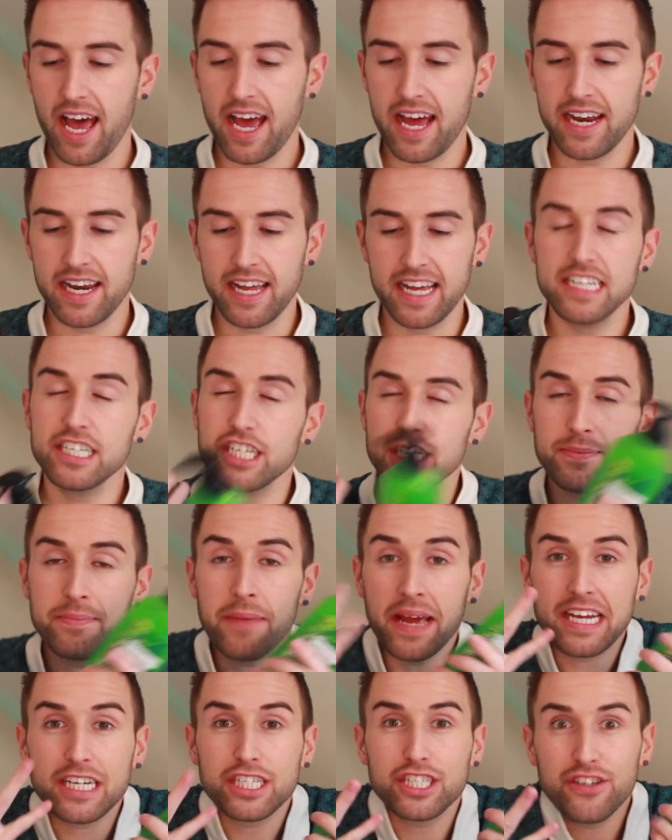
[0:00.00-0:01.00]
and it just
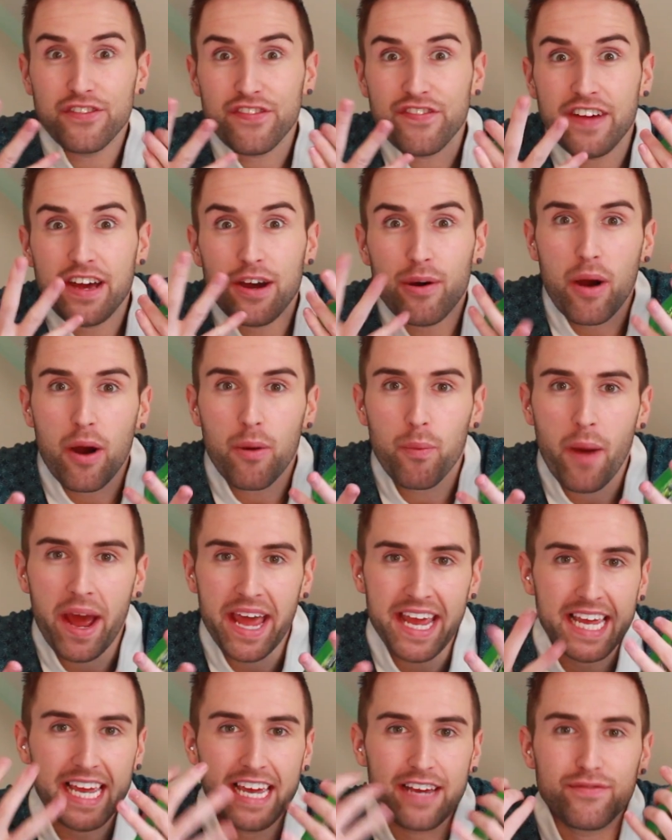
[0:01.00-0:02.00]
makes you feel
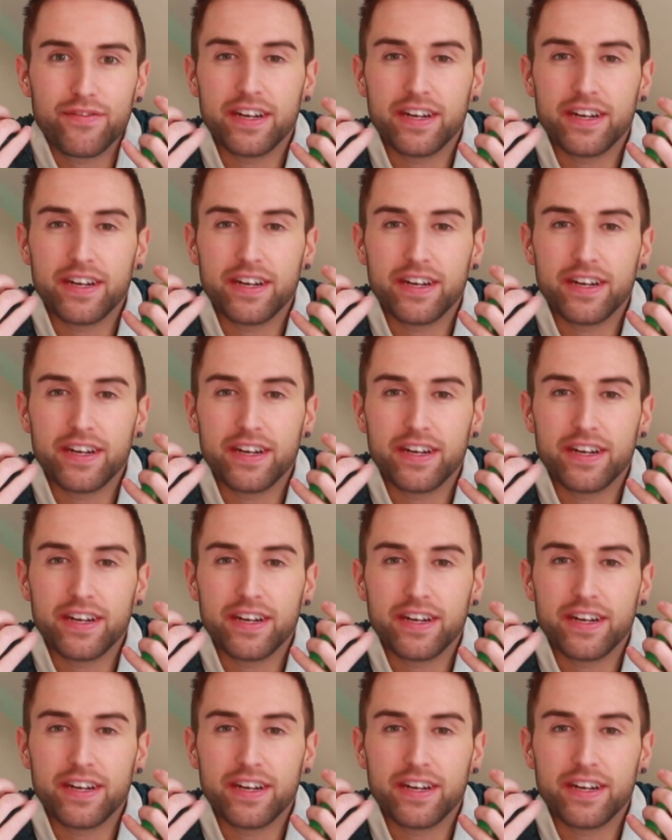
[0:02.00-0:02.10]
awake.